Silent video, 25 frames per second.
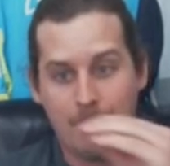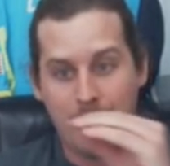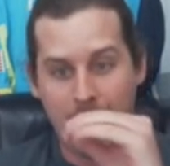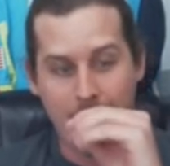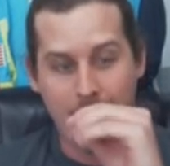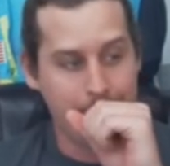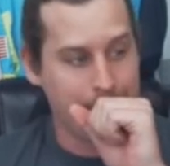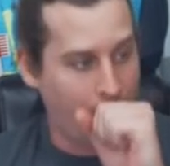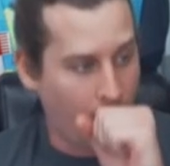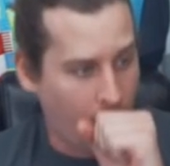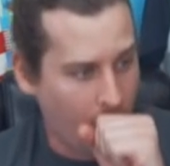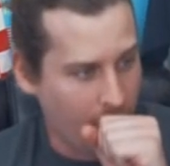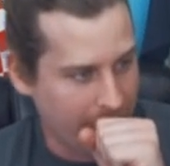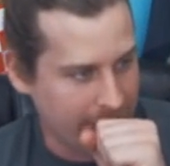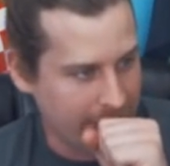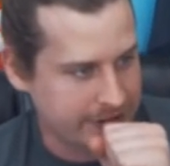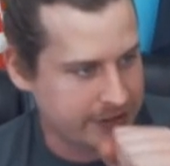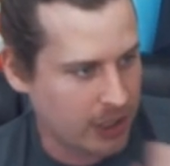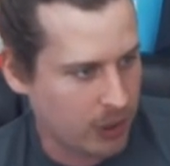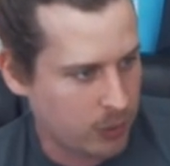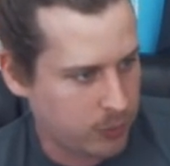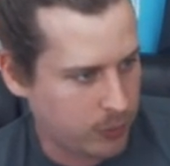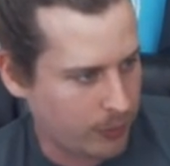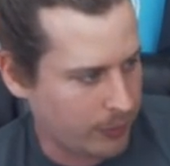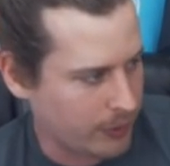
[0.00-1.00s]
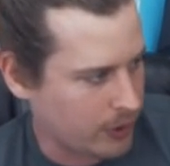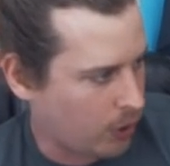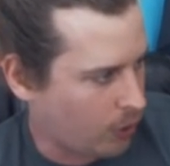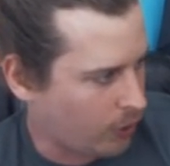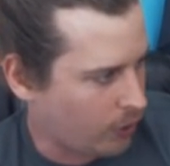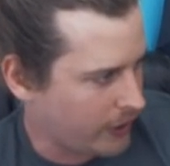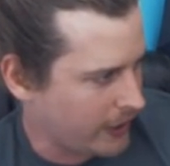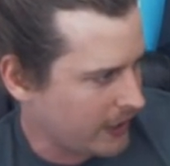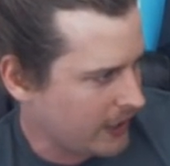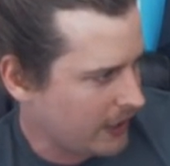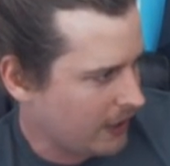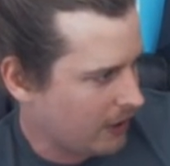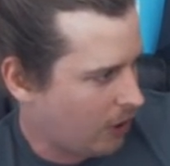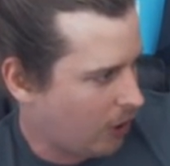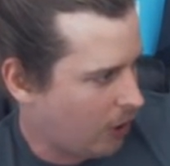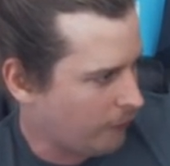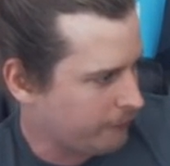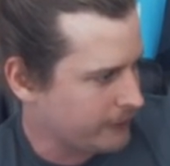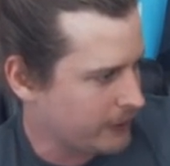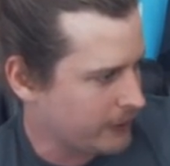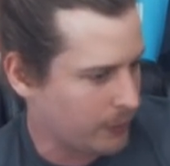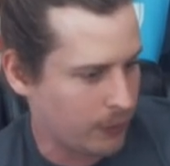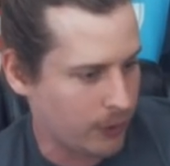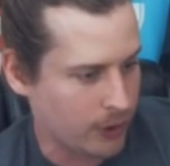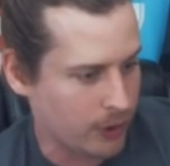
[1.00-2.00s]
But boys, we're recording.
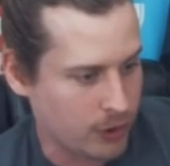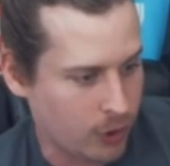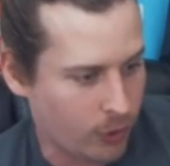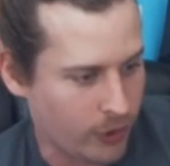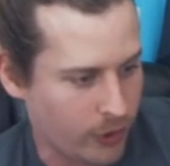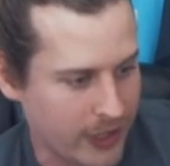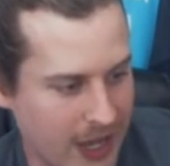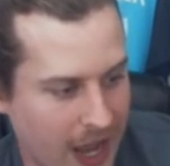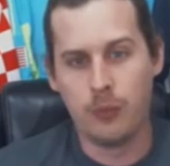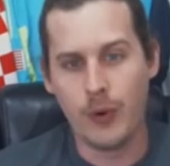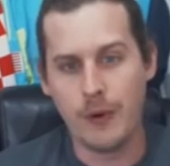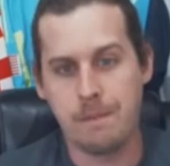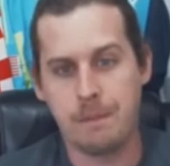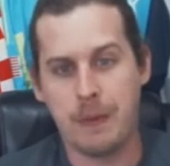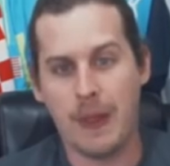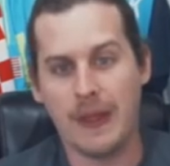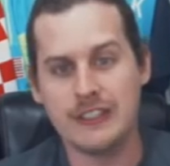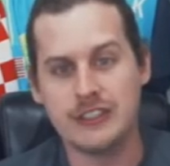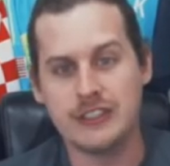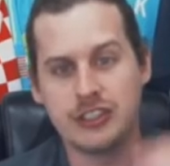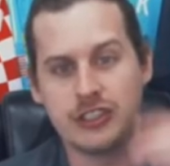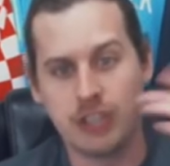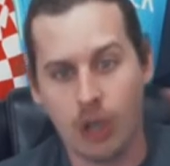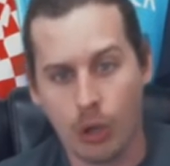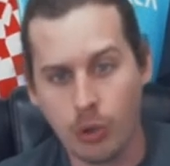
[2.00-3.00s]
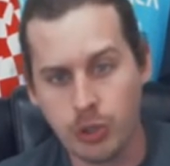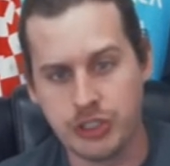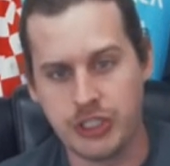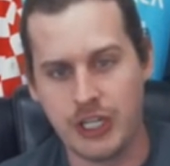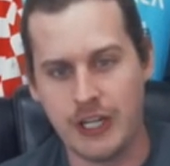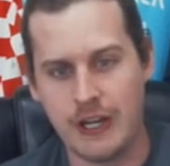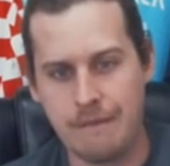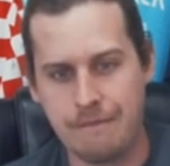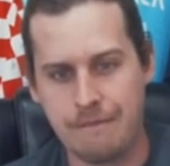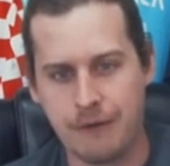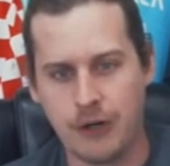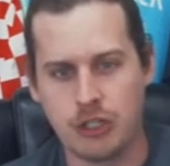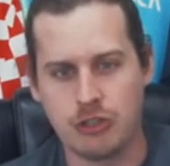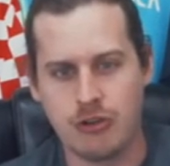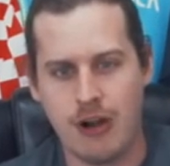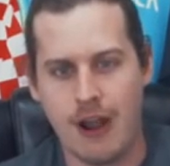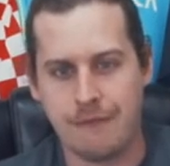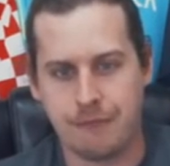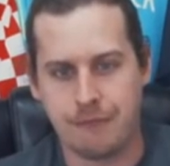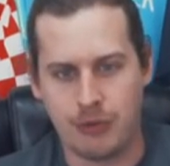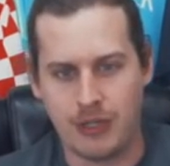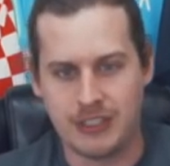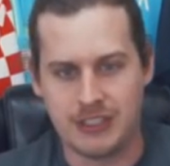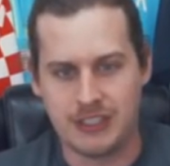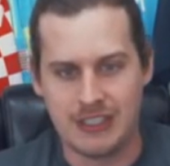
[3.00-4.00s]
Hopefully we're recording. We played so shit in FUT
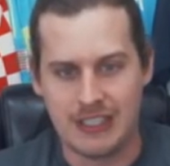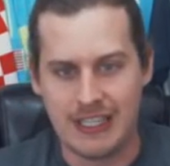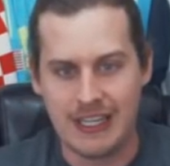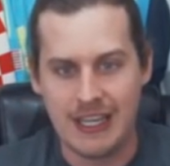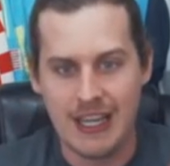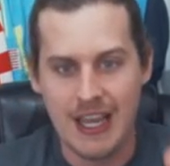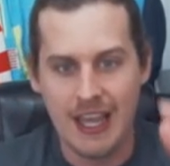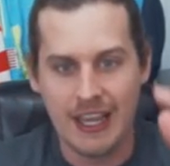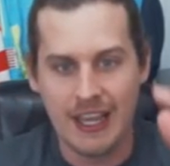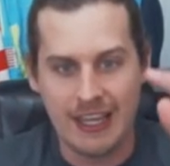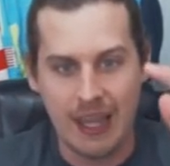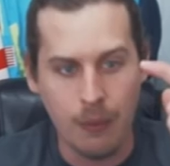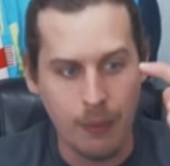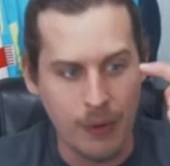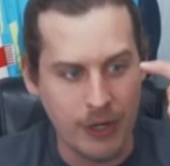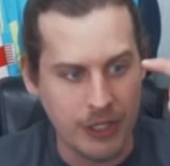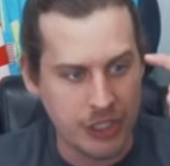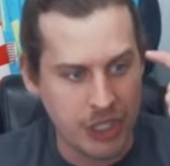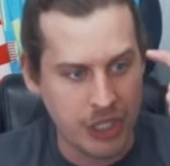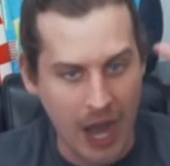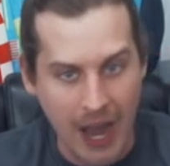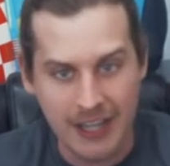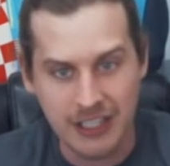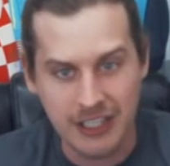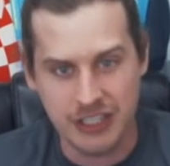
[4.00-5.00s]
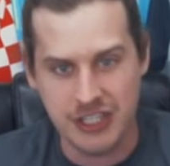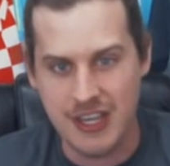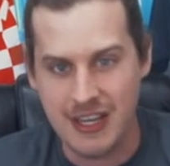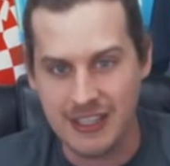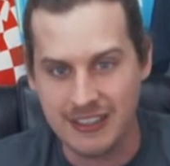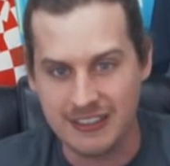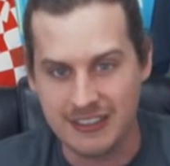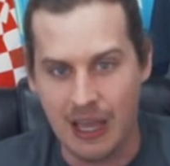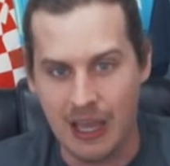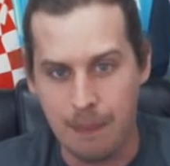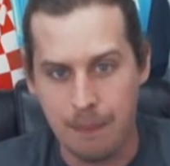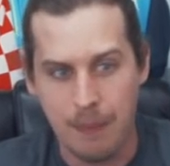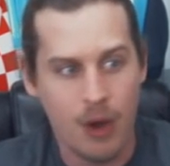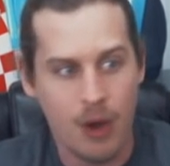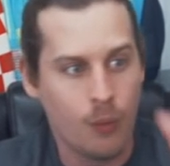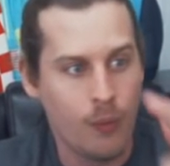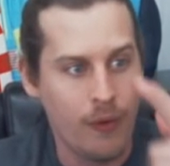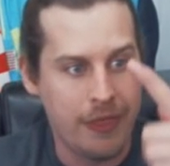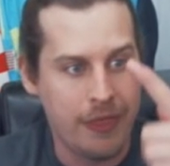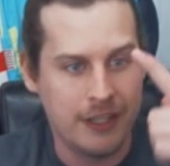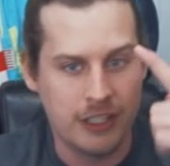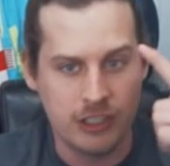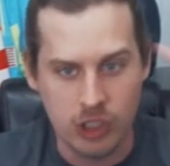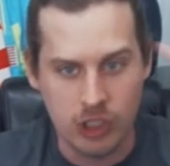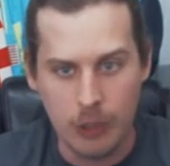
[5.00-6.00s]
draft recently. Can we change things up
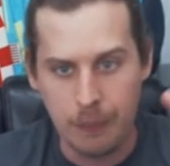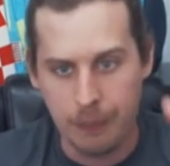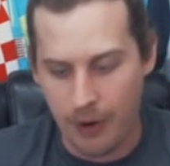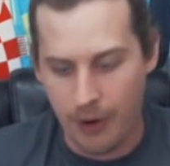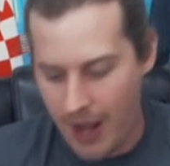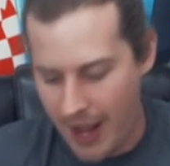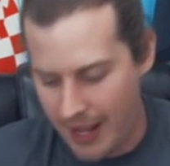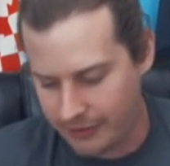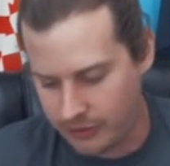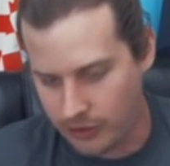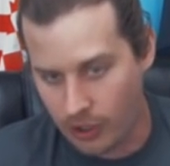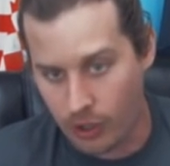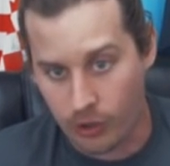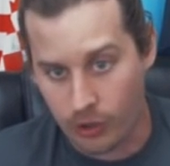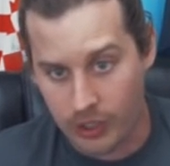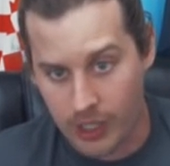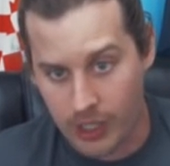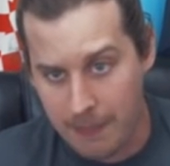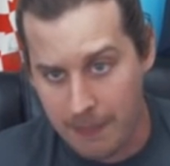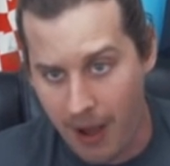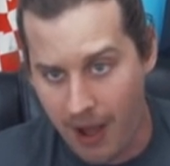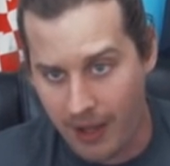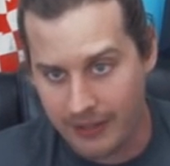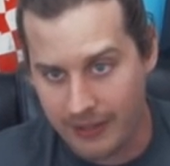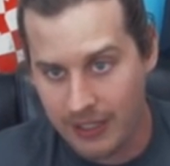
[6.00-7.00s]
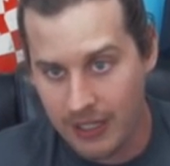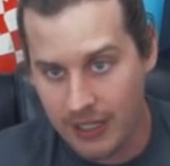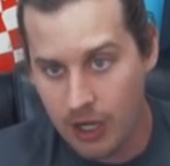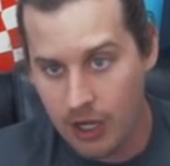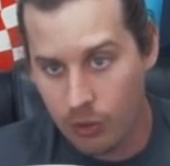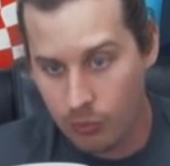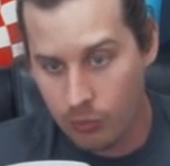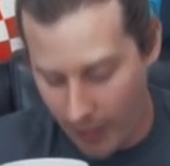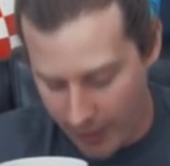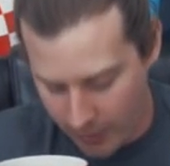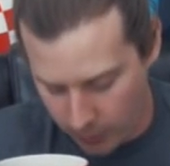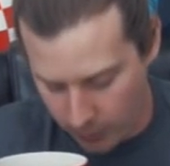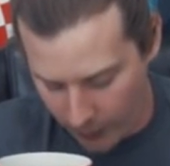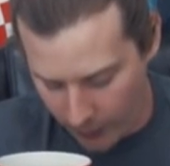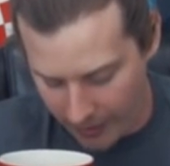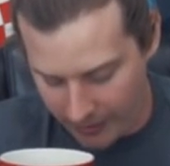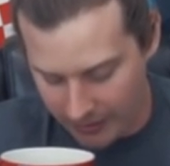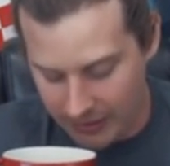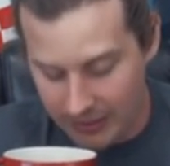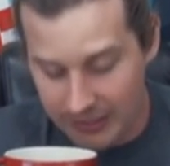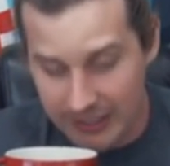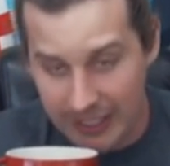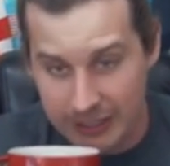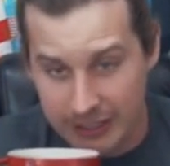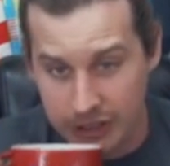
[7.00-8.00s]
with Super Antho? Come on, right
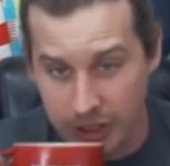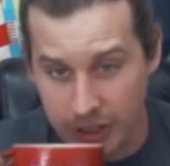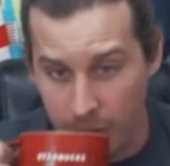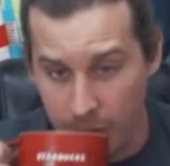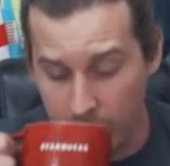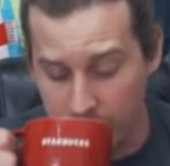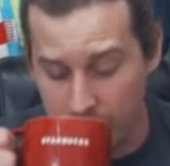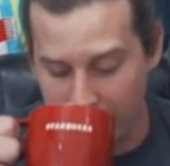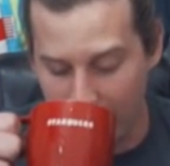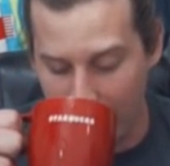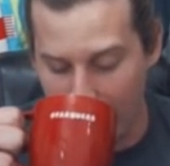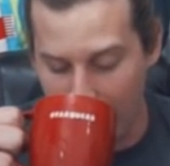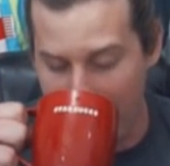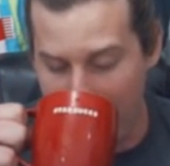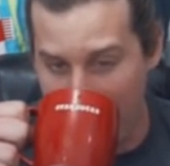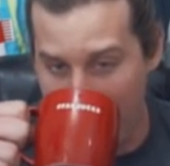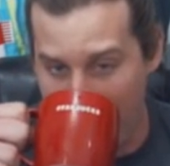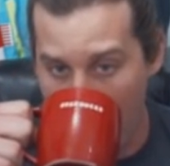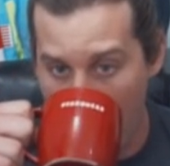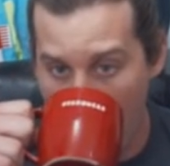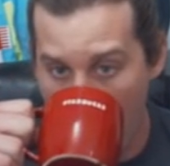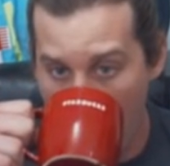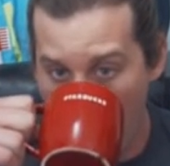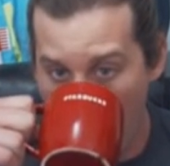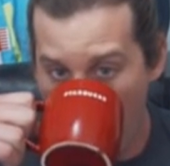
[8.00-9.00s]
wing. Let's see who it's going to be.